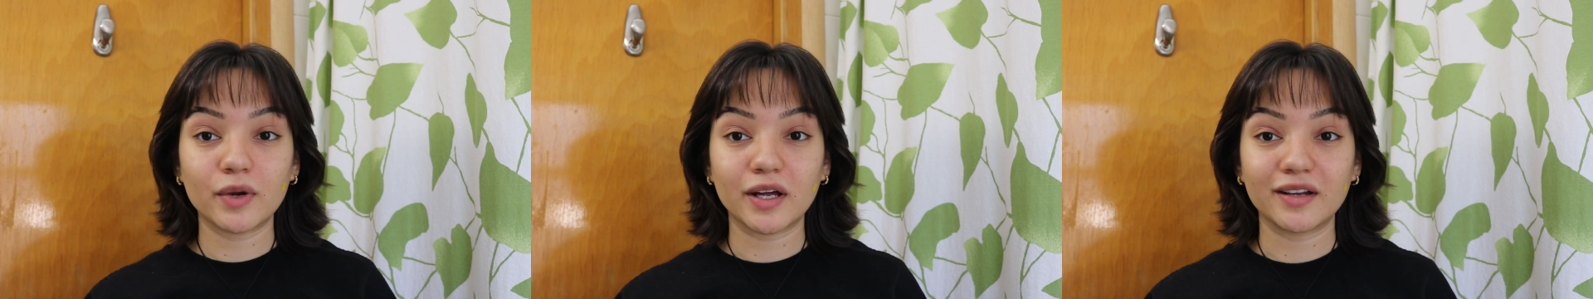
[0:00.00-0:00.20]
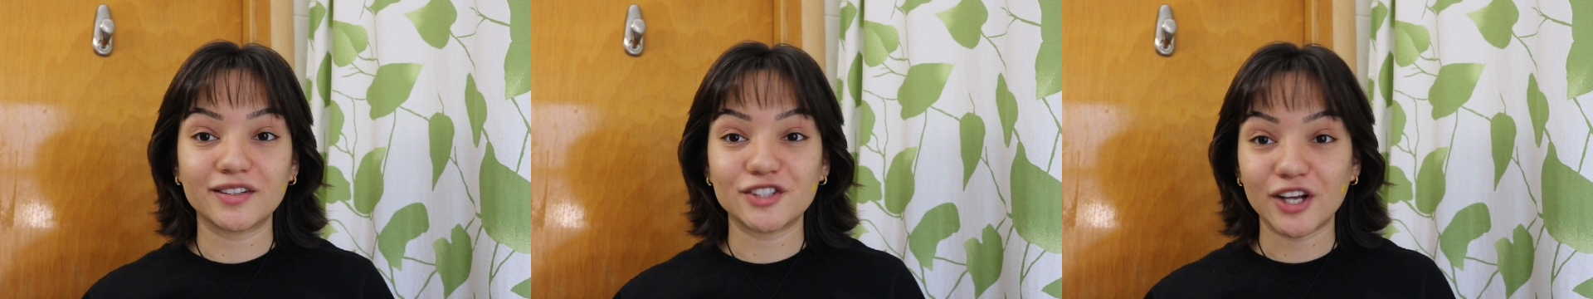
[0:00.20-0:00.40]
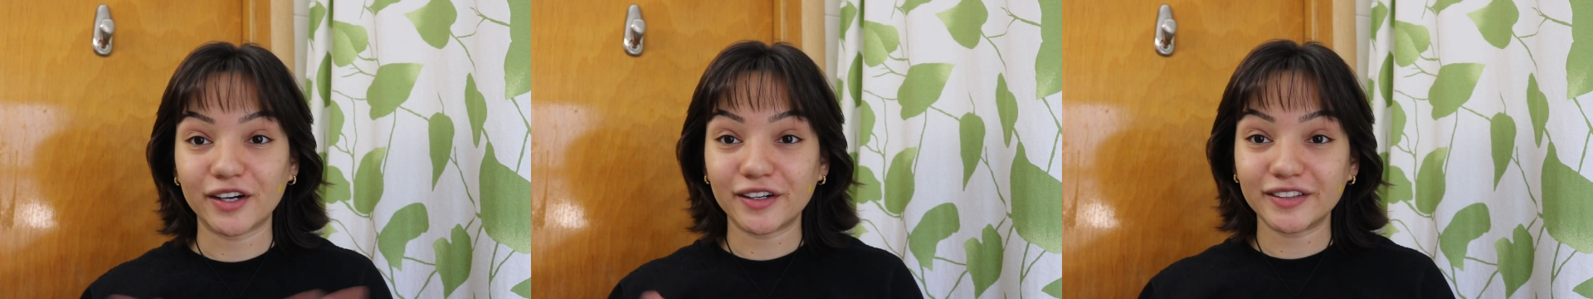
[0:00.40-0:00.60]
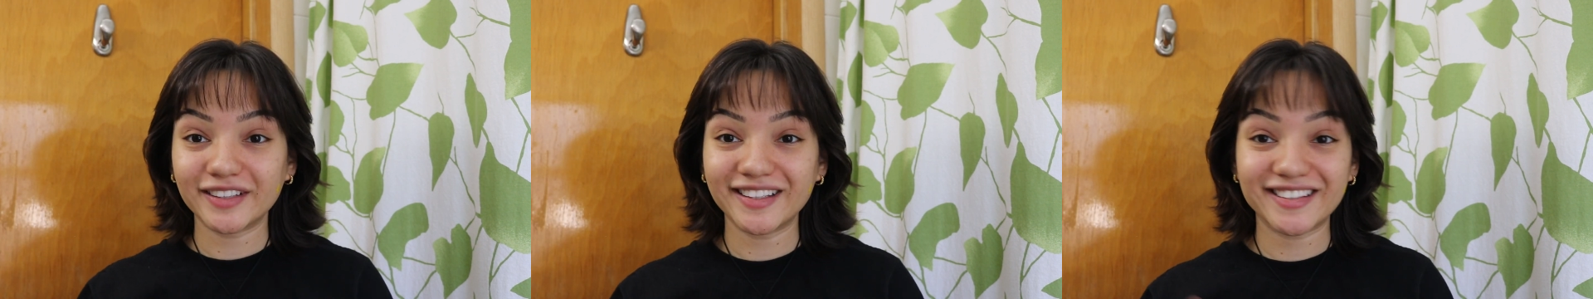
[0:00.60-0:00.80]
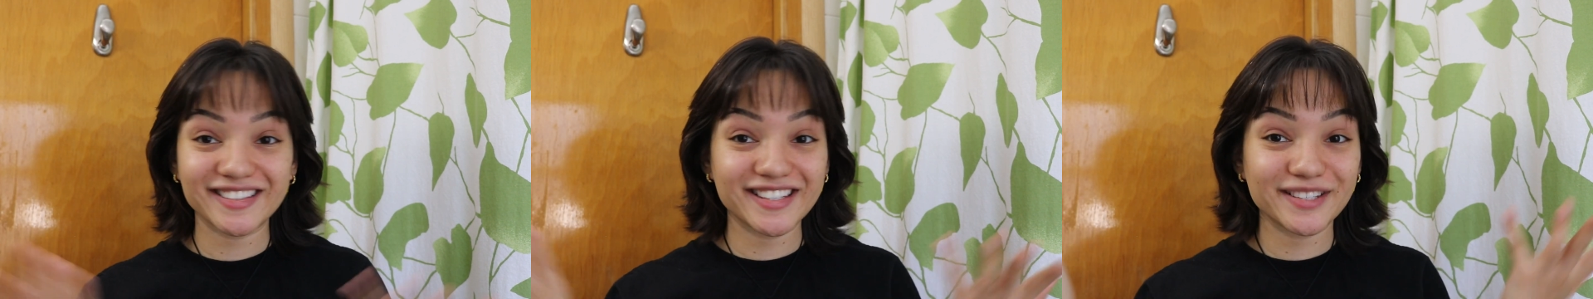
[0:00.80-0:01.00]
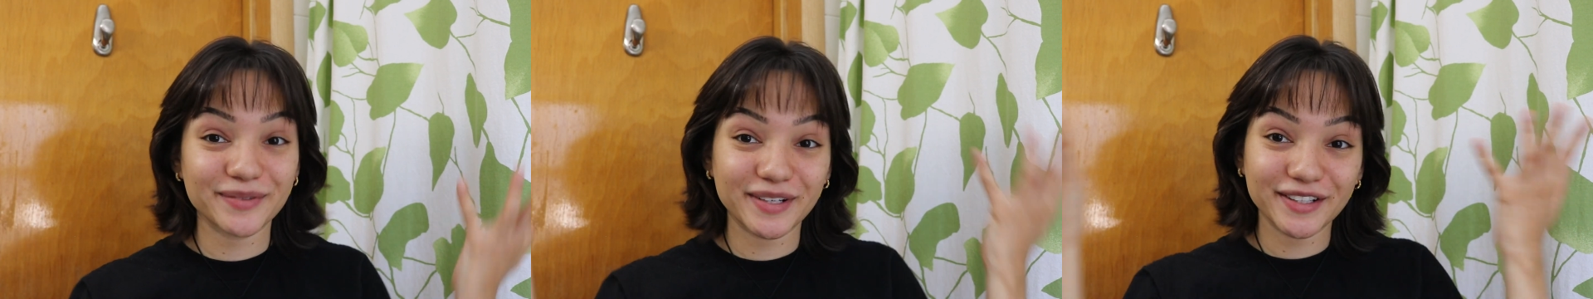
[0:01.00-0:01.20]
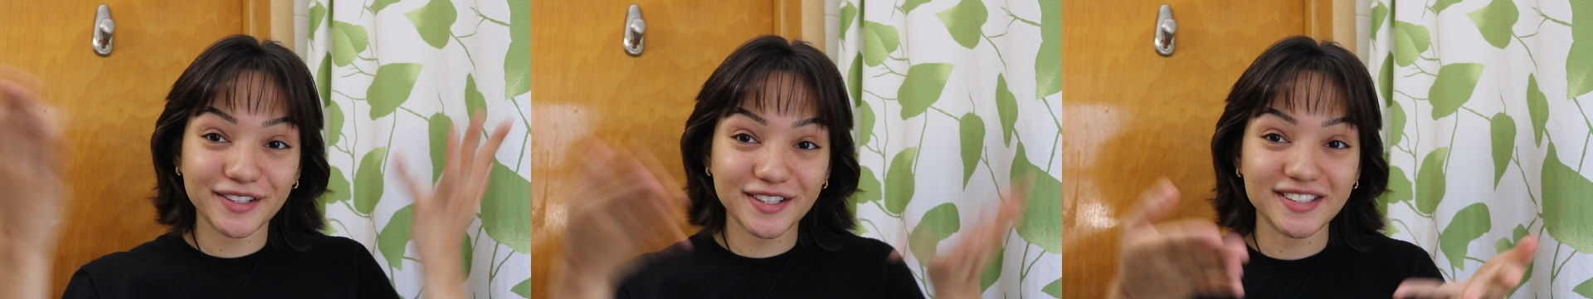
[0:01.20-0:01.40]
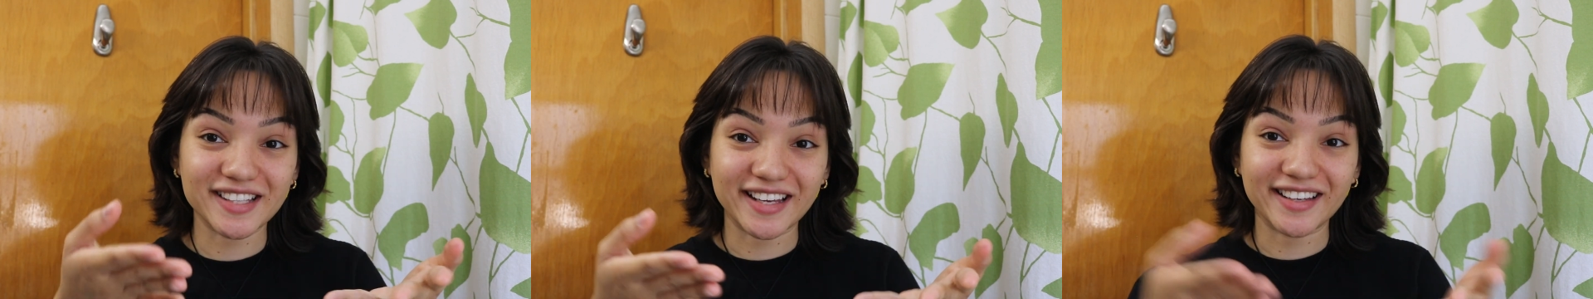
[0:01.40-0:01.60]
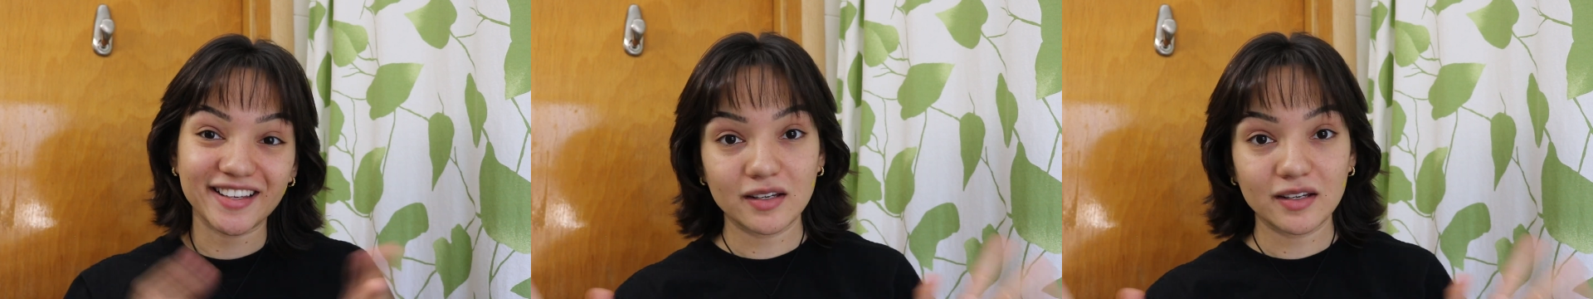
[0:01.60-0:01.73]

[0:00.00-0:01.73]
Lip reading: but generally this is what it looks like.